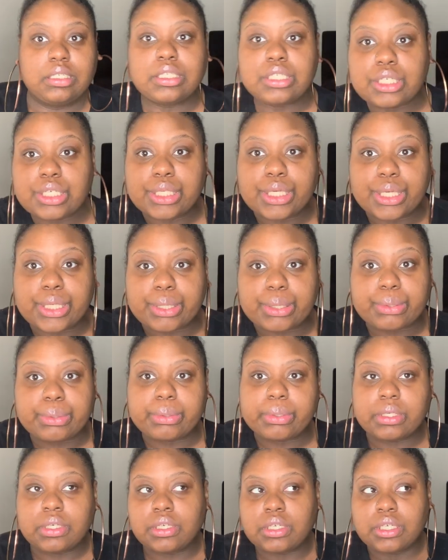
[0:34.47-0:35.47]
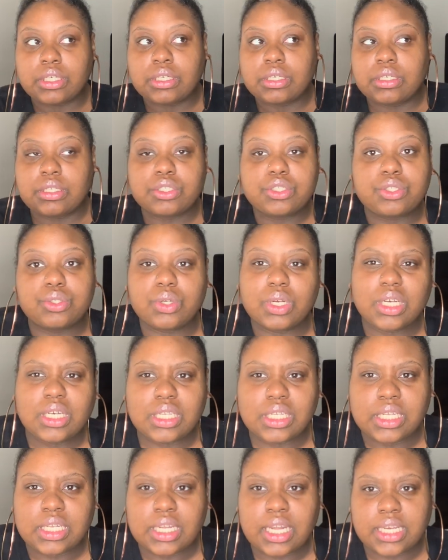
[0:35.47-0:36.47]
you know,
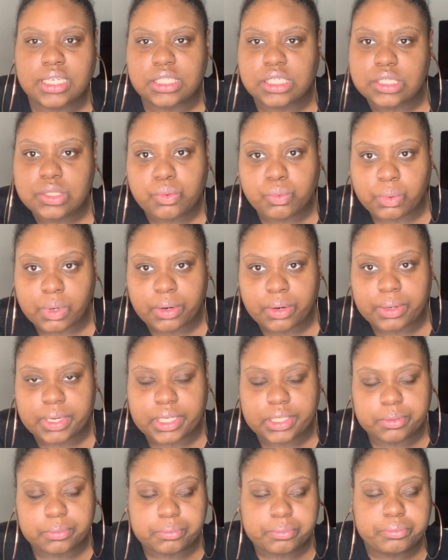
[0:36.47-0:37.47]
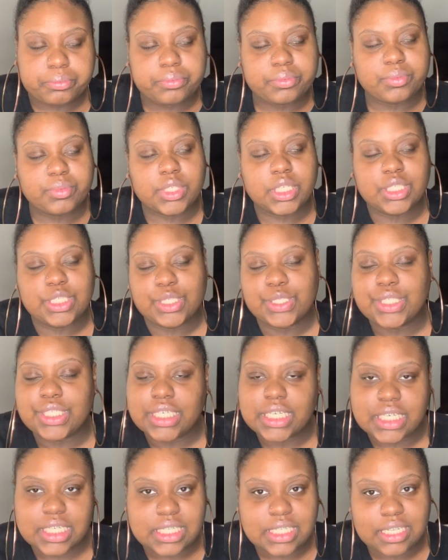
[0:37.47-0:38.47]
struggling. Like, she's worried. So she
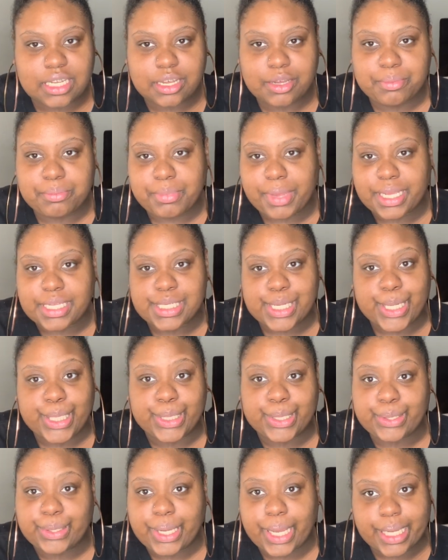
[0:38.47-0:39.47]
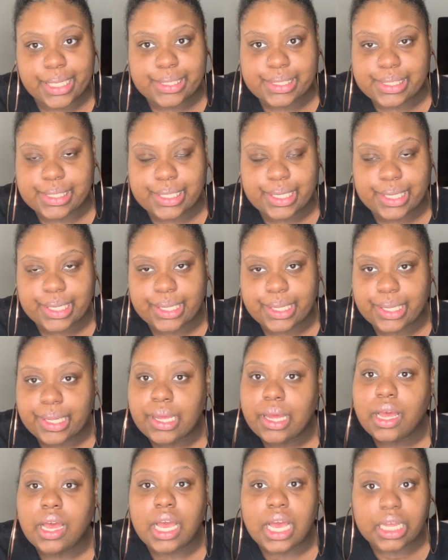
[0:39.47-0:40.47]
gets up, makes her little quesadilla,
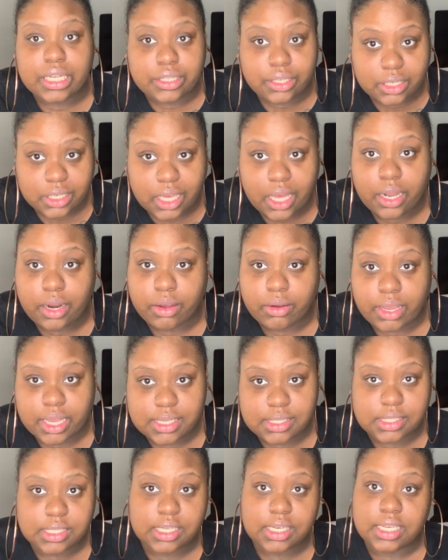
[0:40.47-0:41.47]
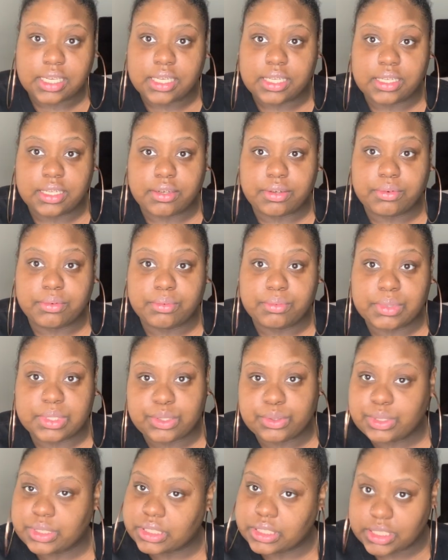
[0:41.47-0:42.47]
a little ghetto quesadilla, which
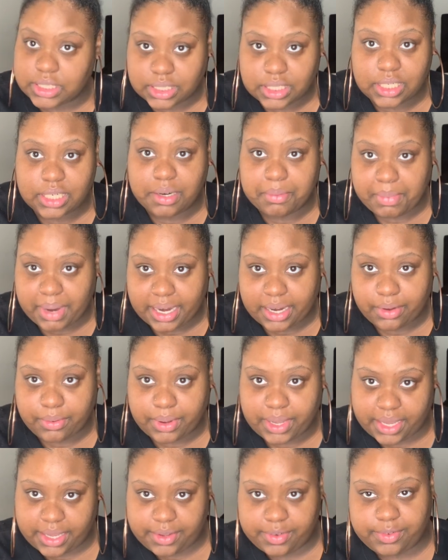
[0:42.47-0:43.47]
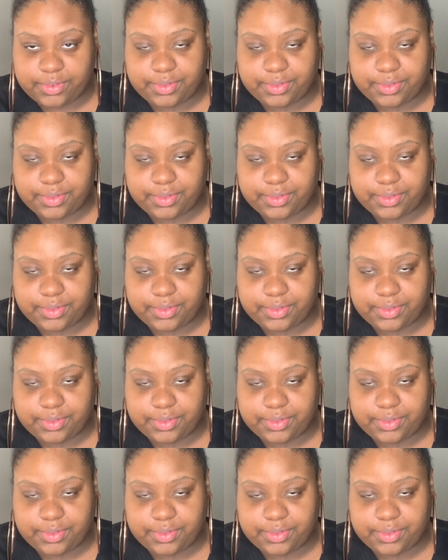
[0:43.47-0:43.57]
was cooked in the microwave.